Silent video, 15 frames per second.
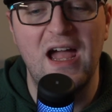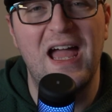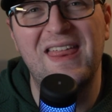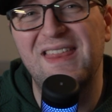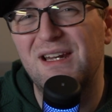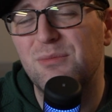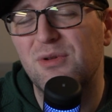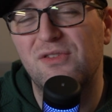
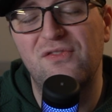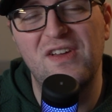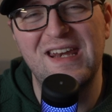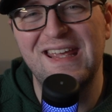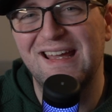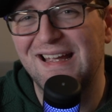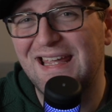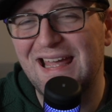And then it was
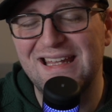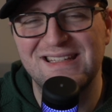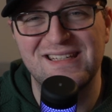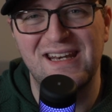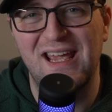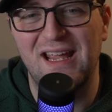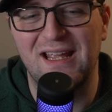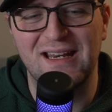Vini again
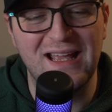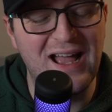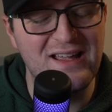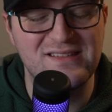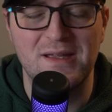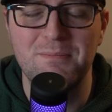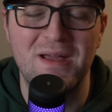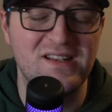today. And
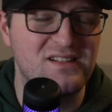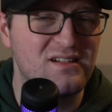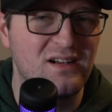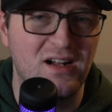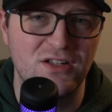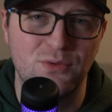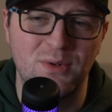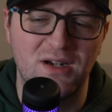guys, I mentioned it
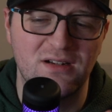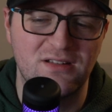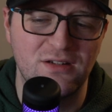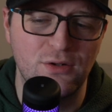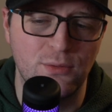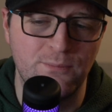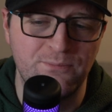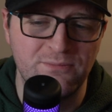on Twitter
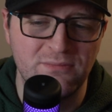too.